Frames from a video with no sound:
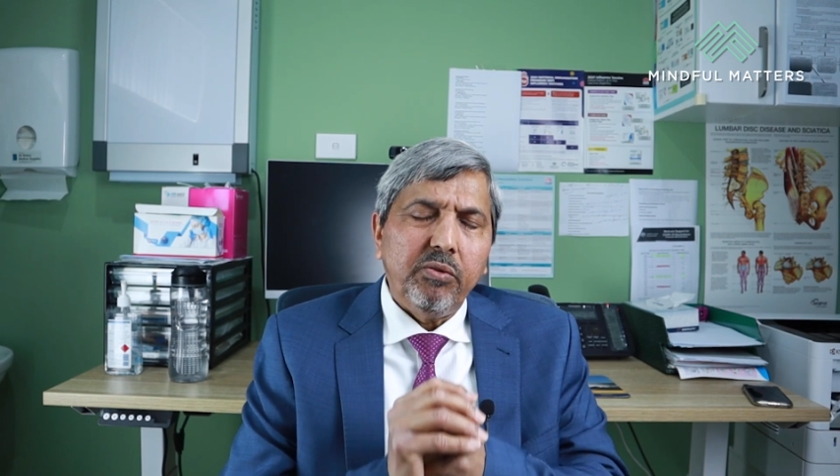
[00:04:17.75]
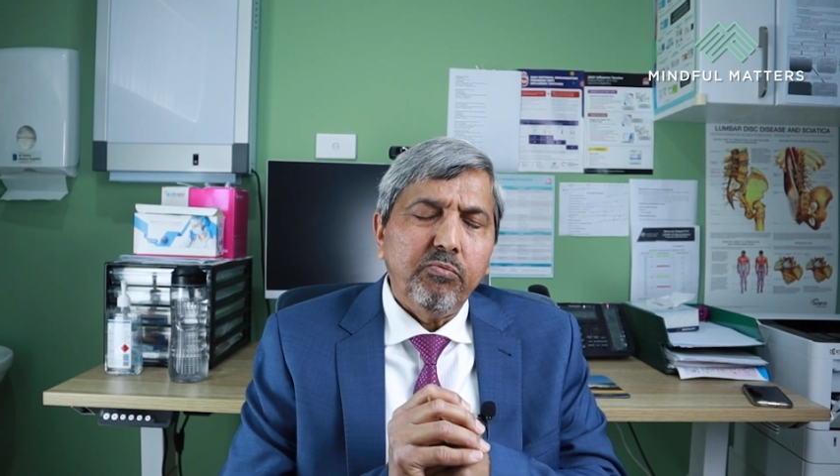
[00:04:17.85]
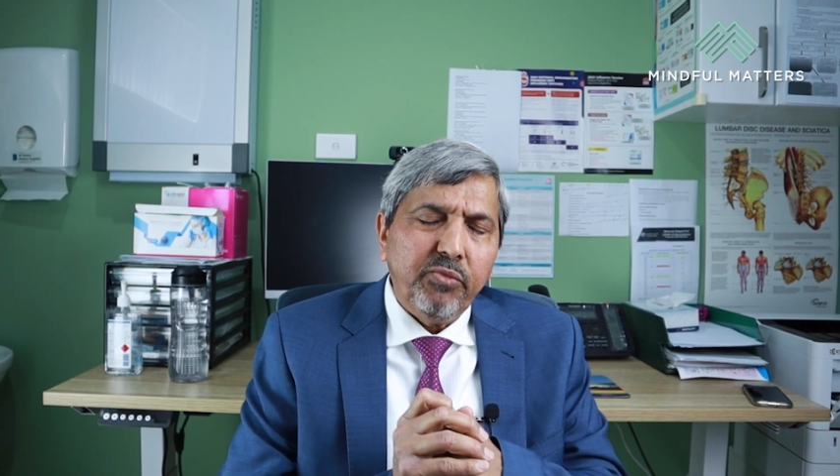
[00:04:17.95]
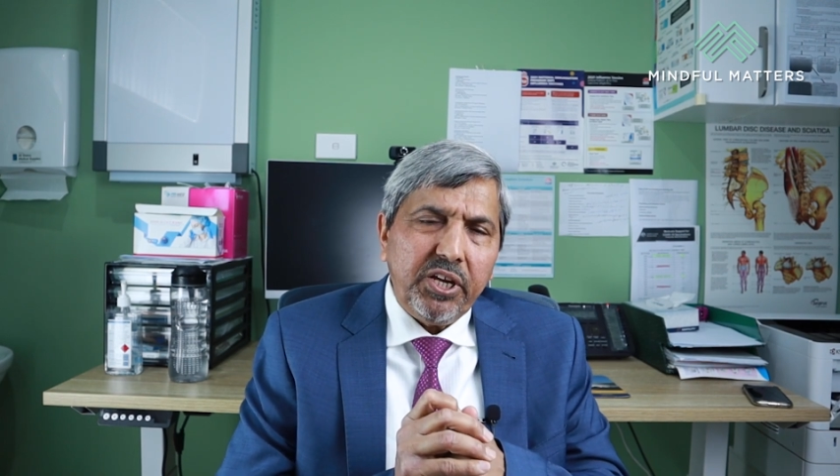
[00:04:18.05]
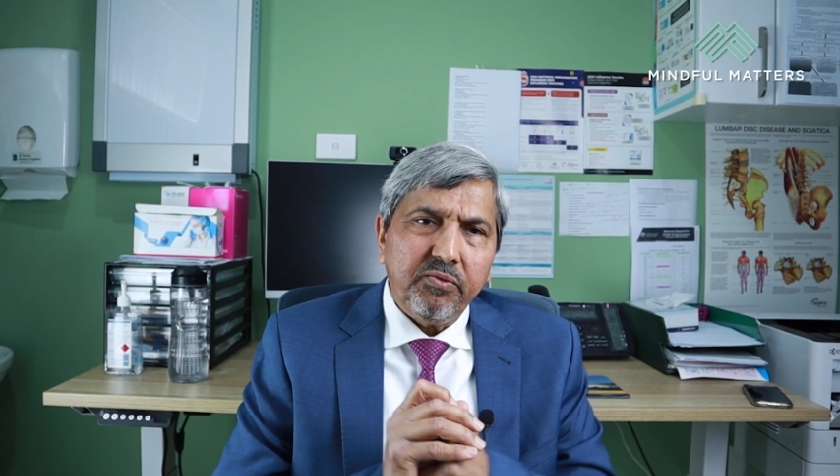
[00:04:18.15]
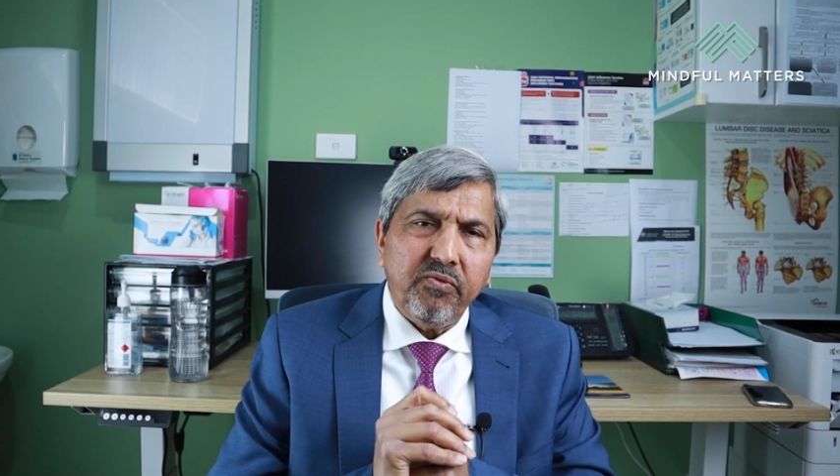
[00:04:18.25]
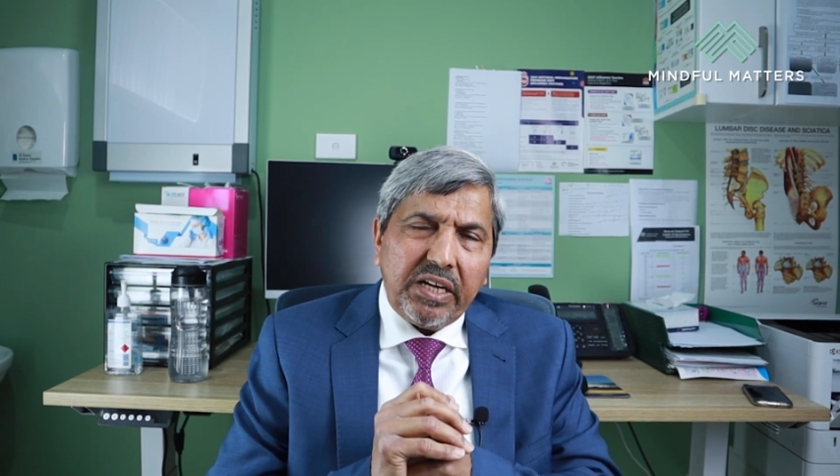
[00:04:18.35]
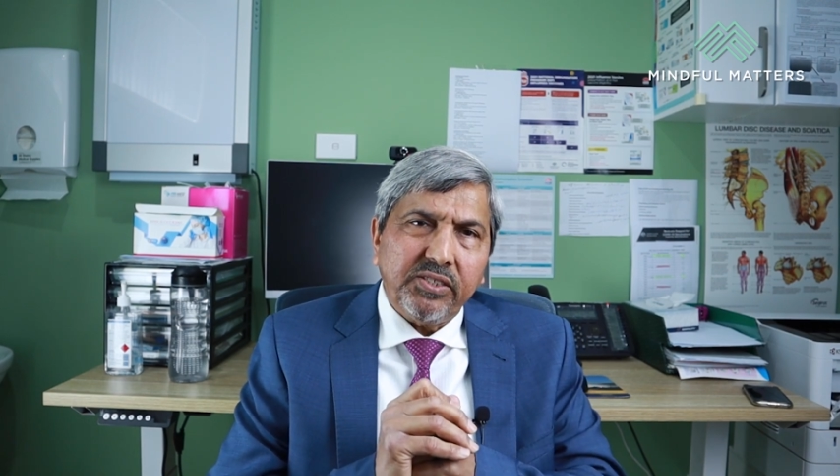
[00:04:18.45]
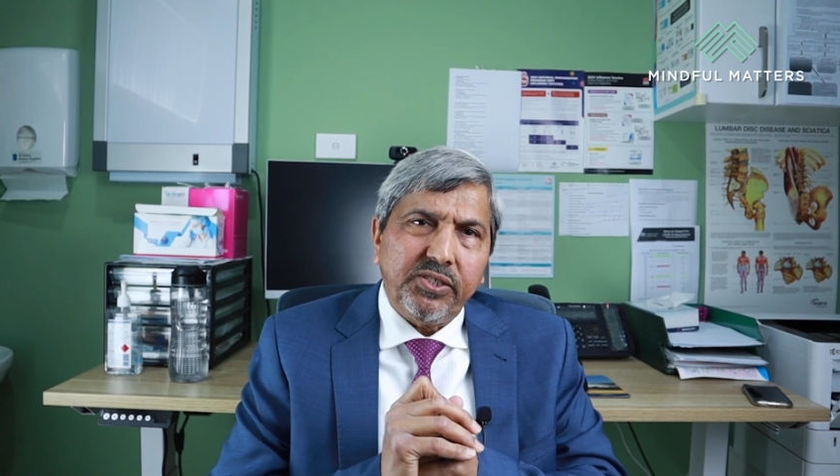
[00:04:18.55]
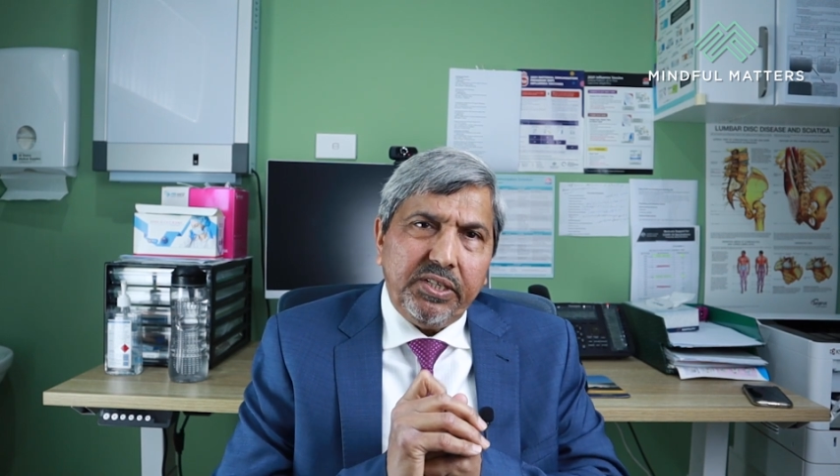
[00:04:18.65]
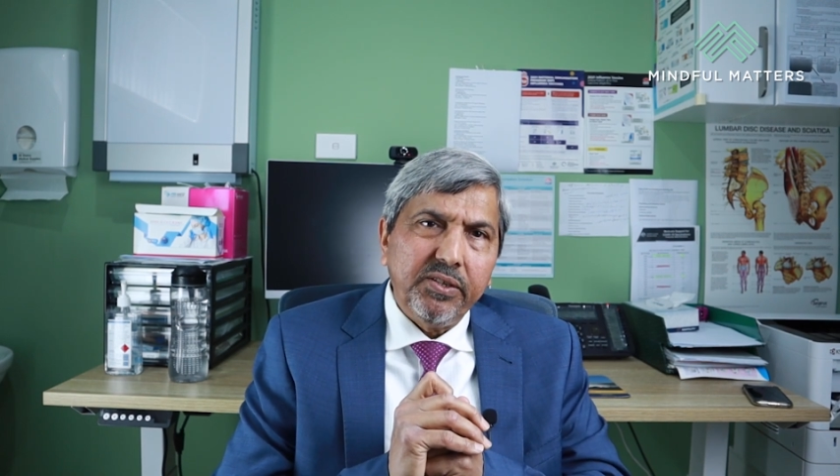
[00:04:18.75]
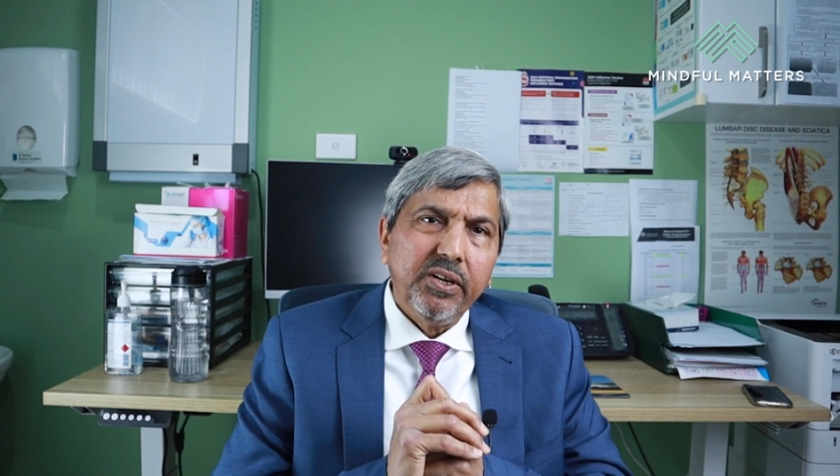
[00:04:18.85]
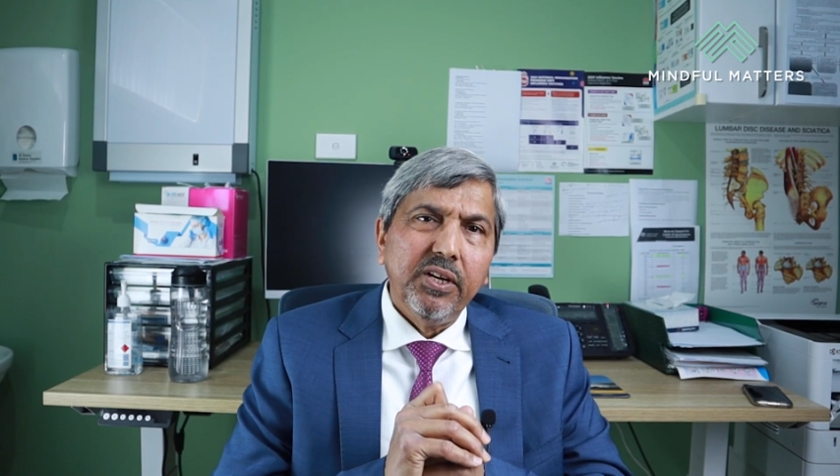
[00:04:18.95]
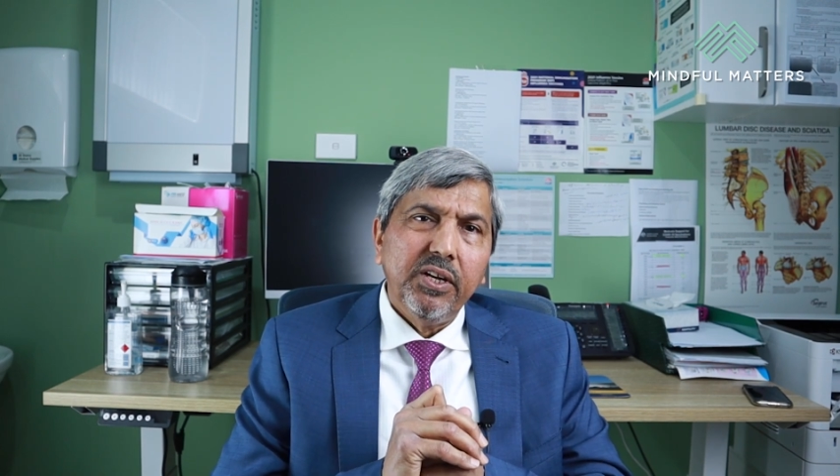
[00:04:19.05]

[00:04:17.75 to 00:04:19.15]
made vaccine,